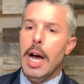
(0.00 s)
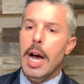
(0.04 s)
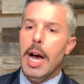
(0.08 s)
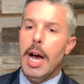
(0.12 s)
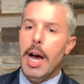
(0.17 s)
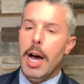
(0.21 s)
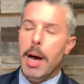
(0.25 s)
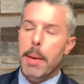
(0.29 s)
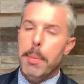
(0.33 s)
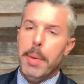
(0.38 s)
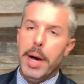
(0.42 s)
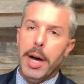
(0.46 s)

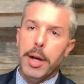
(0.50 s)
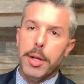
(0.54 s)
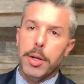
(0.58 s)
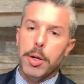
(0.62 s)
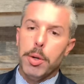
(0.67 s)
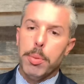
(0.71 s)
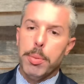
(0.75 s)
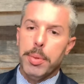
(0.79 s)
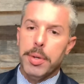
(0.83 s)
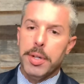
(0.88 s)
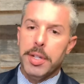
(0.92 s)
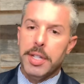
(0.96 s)
about your
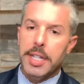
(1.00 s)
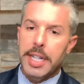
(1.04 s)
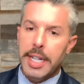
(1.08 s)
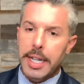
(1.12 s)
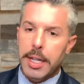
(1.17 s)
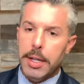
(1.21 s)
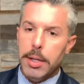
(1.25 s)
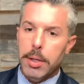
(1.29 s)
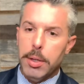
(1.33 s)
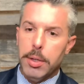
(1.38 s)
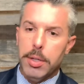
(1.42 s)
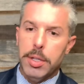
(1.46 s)

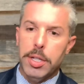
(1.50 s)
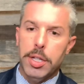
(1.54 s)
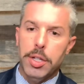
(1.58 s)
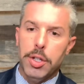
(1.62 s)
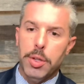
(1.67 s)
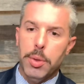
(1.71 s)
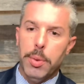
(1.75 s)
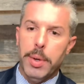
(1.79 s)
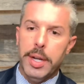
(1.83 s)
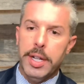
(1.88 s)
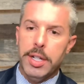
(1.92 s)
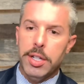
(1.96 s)
particular
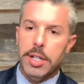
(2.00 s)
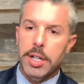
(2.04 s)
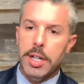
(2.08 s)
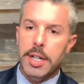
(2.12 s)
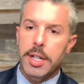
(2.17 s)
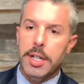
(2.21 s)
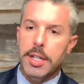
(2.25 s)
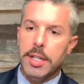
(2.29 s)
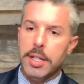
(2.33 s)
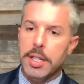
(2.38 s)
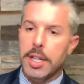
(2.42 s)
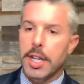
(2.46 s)
situation and
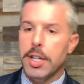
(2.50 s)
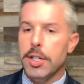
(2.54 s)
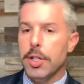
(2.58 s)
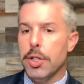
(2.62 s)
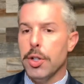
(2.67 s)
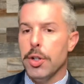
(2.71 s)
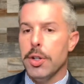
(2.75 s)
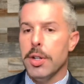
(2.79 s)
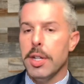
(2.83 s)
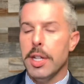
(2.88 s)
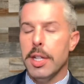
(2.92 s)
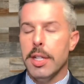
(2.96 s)
discuss
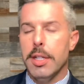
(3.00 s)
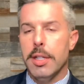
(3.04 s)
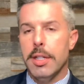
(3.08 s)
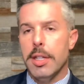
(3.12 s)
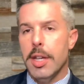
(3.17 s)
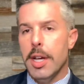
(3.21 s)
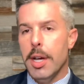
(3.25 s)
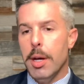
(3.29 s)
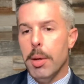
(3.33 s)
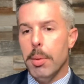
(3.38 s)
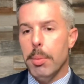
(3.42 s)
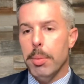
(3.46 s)
your needs,
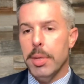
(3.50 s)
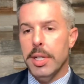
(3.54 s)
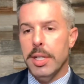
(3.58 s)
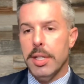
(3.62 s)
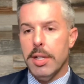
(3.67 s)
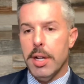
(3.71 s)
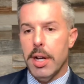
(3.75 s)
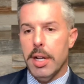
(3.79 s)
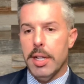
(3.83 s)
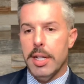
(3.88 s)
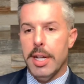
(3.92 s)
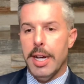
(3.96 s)
please
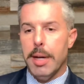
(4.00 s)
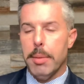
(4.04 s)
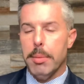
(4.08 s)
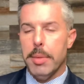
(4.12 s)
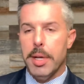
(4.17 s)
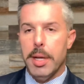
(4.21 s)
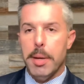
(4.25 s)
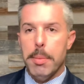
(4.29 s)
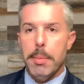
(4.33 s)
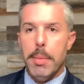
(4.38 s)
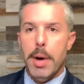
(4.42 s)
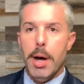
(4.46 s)
contact me
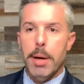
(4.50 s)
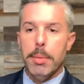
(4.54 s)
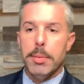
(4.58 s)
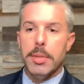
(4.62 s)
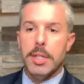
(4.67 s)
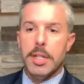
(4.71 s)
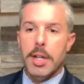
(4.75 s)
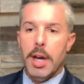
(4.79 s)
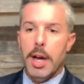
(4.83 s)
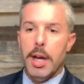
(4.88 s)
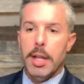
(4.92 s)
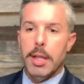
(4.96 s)
at
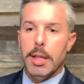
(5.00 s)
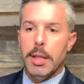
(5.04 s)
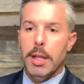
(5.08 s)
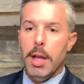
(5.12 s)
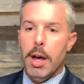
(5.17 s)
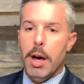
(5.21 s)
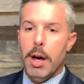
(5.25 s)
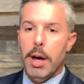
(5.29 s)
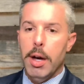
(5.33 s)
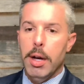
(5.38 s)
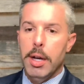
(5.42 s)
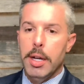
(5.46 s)

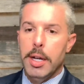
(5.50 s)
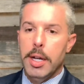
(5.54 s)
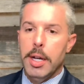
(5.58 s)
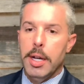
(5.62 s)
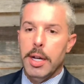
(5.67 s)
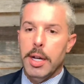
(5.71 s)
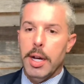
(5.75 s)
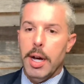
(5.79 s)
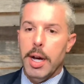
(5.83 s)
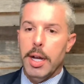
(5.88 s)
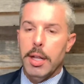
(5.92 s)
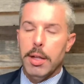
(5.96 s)
moms.law.
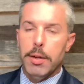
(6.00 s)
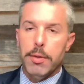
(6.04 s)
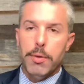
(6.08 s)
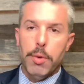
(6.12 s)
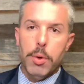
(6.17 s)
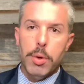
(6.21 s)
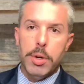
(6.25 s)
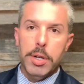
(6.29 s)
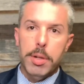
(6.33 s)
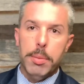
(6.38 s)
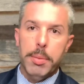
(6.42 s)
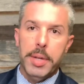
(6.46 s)
I look
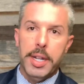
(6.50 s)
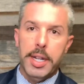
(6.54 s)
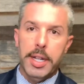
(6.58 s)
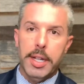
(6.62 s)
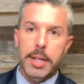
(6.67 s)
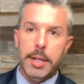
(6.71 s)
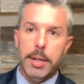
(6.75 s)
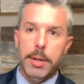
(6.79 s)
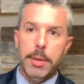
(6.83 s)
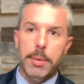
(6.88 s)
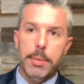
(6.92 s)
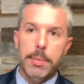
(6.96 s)
forward to meeting
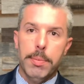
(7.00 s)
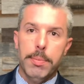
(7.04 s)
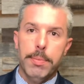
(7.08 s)
you.